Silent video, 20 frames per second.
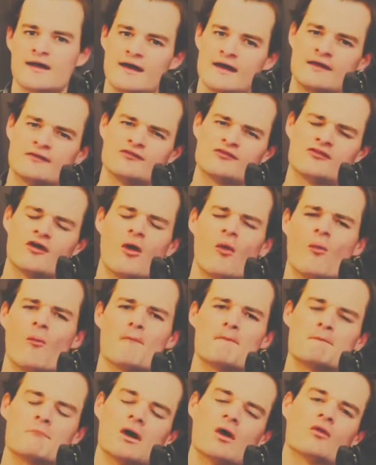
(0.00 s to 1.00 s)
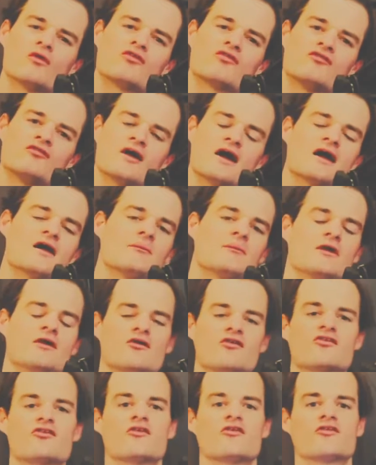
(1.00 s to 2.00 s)
And don't most
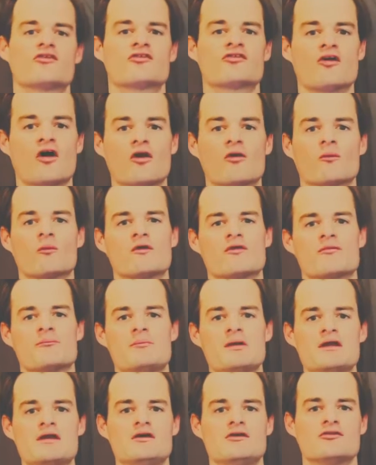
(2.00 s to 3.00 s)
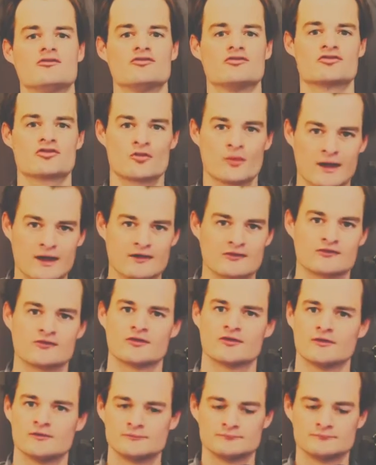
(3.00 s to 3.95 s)
families start with being tricked?